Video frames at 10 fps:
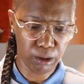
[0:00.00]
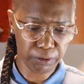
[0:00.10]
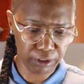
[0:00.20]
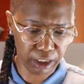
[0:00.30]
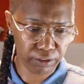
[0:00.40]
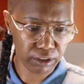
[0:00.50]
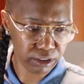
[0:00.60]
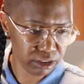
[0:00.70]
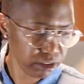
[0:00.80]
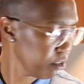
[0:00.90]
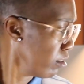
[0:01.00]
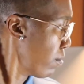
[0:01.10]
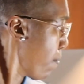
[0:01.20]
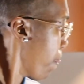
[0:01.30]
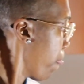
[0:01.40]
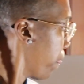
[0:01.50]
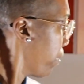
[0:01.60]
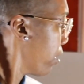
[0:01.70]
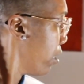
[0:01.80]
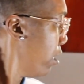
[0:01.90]
up flavors.
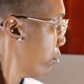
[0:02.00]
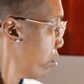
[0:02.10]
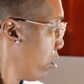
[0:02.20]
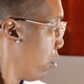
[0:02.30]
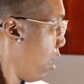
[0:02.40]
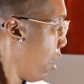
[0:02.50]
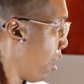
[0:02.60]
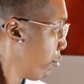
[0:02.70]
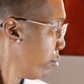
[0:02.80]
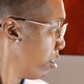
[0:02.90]
And so I have